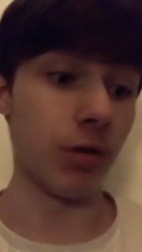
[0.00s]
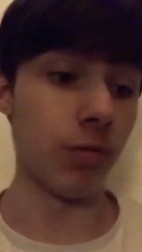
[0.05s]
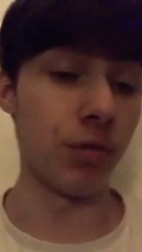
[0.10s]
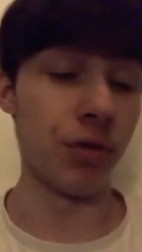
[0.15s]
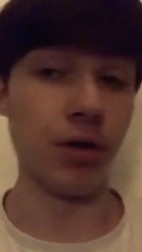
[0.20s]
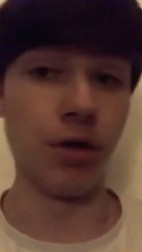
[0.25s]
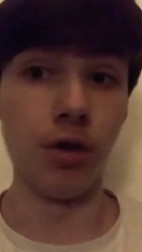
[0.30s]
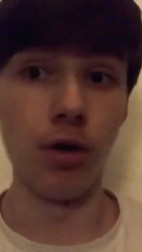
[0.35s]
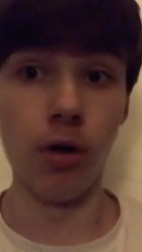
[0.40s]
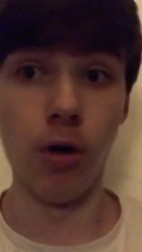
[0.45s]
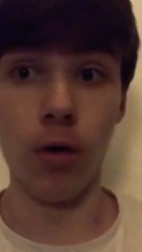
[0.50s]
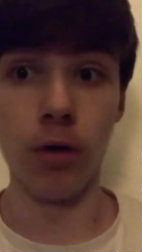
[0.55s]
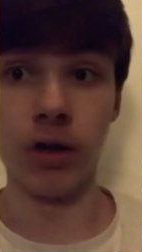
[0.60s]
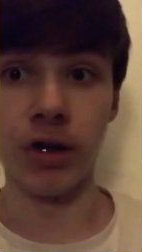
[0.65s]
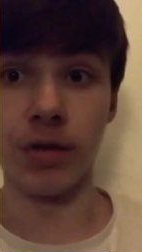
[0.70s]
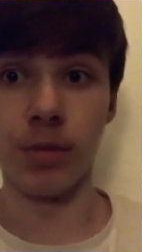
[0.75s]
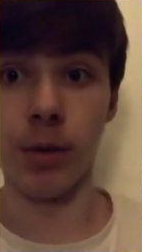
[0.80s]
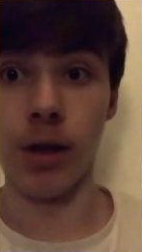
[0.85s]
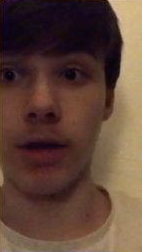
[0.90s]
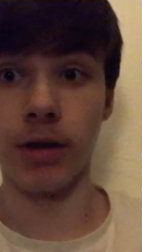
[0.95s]
I was not
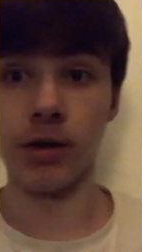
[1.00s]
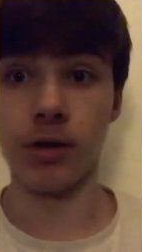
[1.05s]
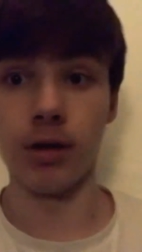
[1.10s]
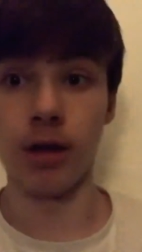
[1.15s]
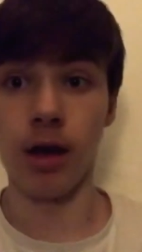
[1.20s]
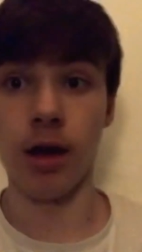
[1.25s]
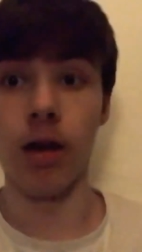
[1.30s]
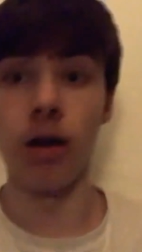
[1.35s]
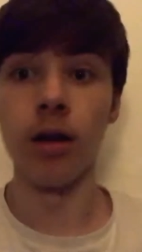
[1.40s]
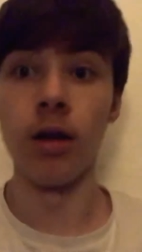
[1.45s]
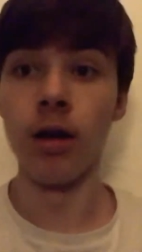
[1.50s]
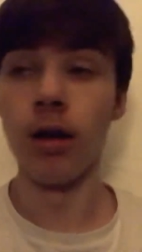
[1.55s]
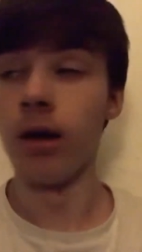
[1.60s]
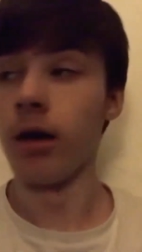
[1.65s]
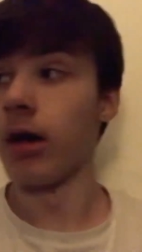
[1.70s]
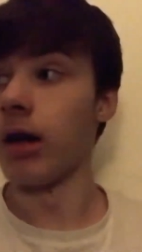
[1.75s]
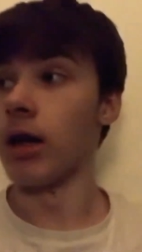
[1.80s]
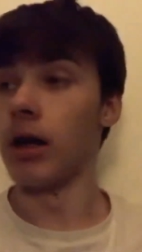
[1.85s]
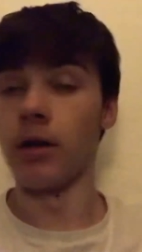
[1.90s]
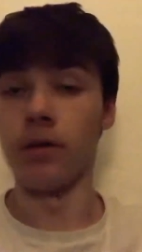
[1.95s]
expecting that.
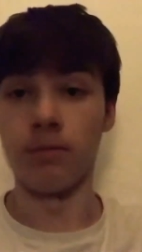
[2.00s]
And I,